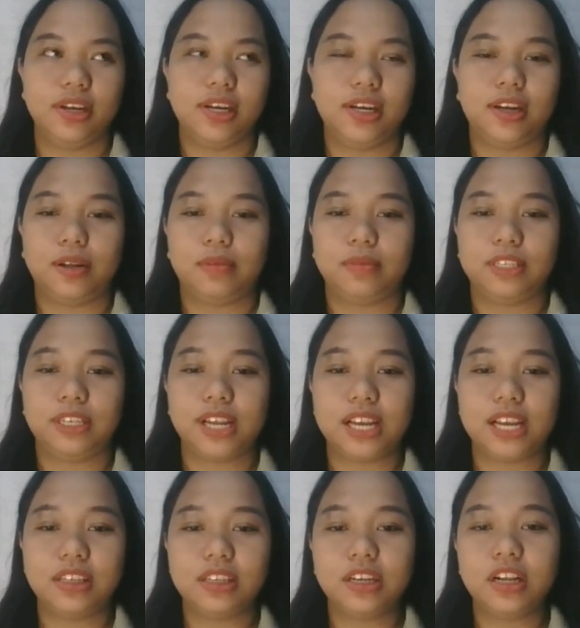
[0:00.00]
The
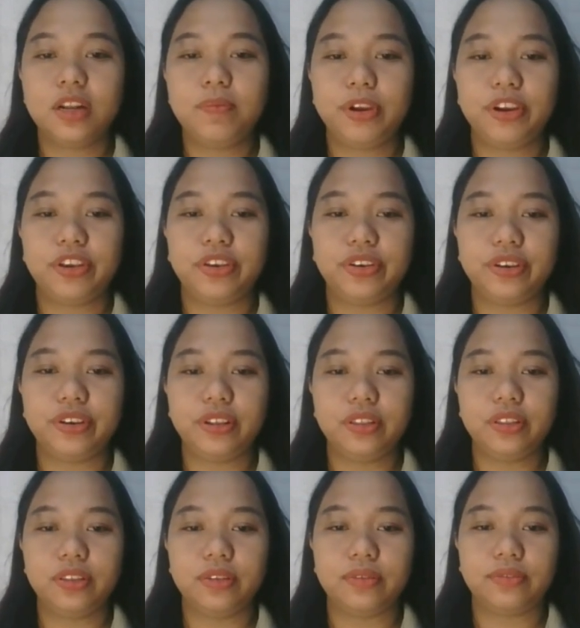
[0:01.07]
classical period,
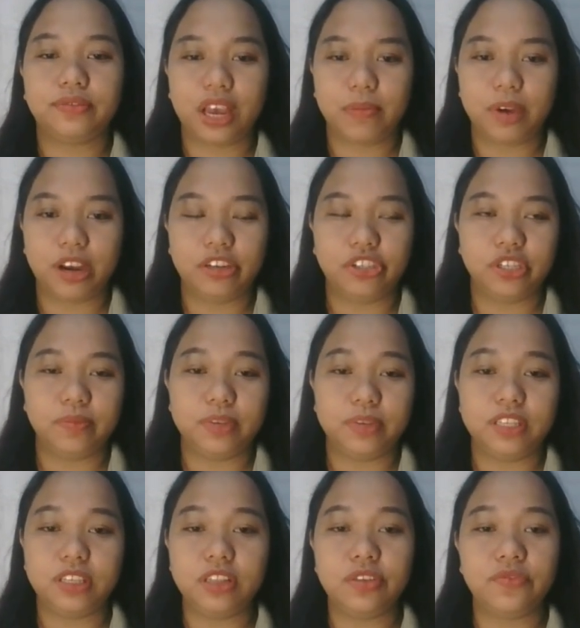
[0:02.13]
500
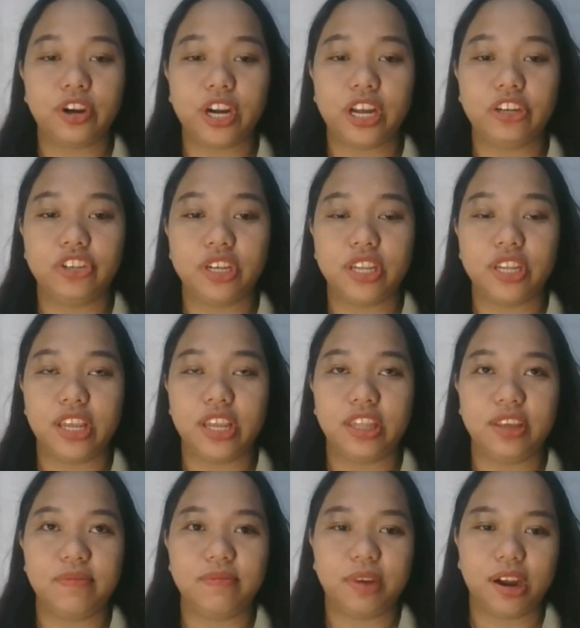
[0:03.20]
BC to 400
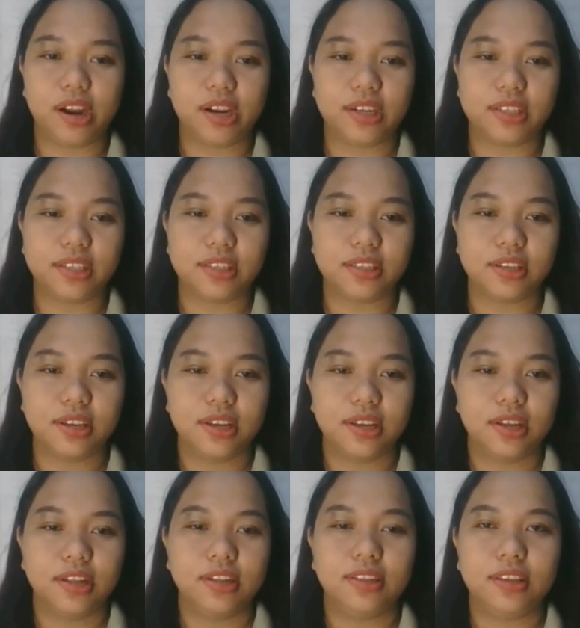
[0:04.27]
AD, marks
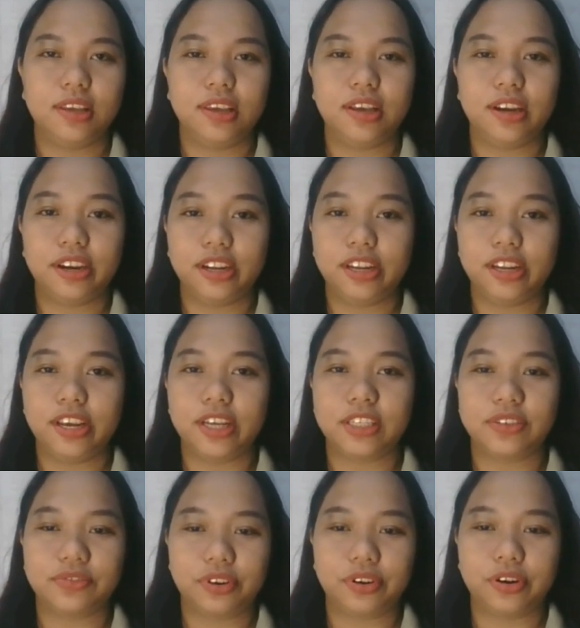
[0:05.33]
the
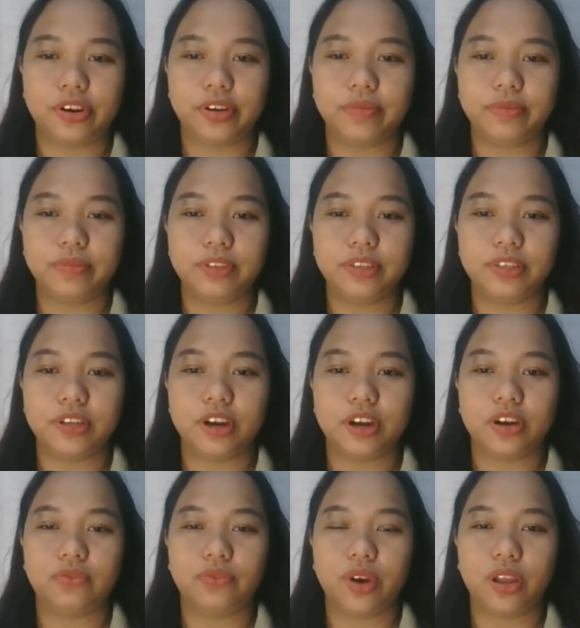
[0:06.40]
earliest forms
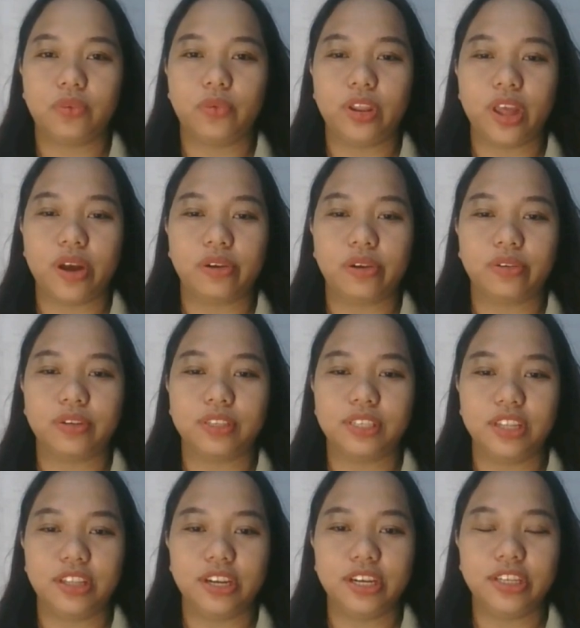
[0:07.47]
of what we now
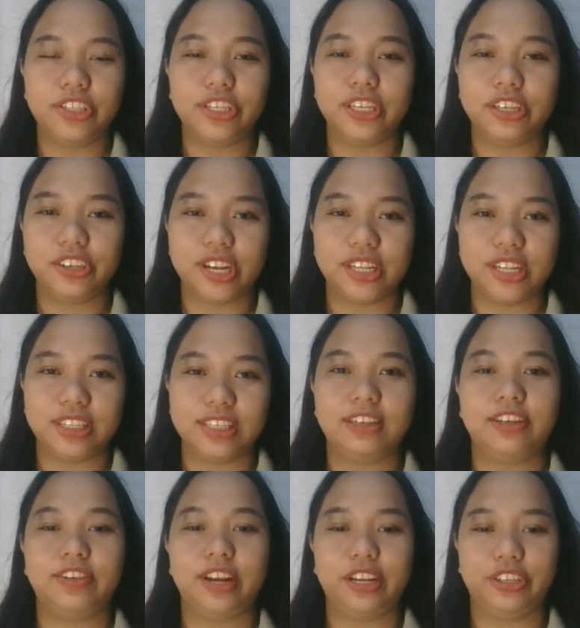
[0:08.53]
consider children's
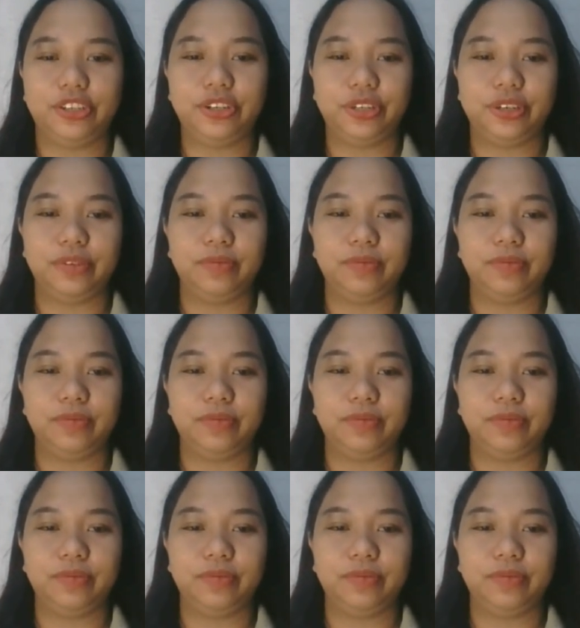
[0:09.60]
literature.